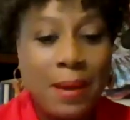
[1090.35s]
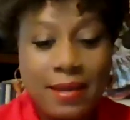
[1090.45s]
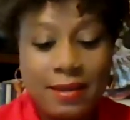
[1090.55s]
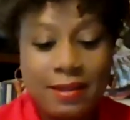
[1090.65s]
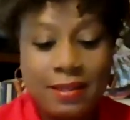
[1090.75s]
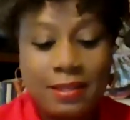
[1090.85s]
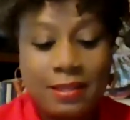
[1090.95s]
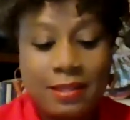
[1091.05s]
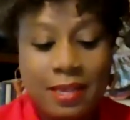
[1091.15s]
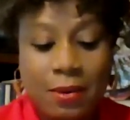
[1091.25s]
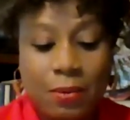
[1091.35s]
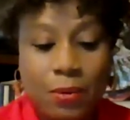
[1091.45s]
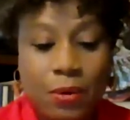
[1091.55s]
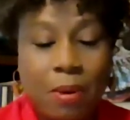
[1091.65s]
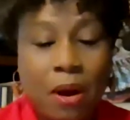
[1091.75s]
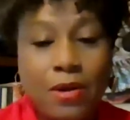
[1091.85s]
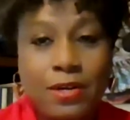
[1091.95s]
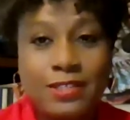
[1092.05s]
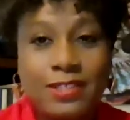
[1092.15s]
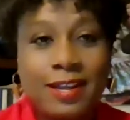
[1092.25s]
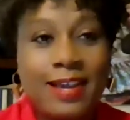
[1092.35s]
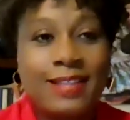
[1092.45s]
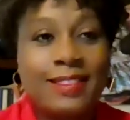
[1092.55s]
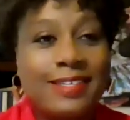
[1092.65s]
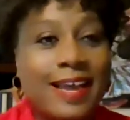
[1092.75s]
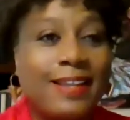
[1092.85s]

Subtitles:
But there were partners like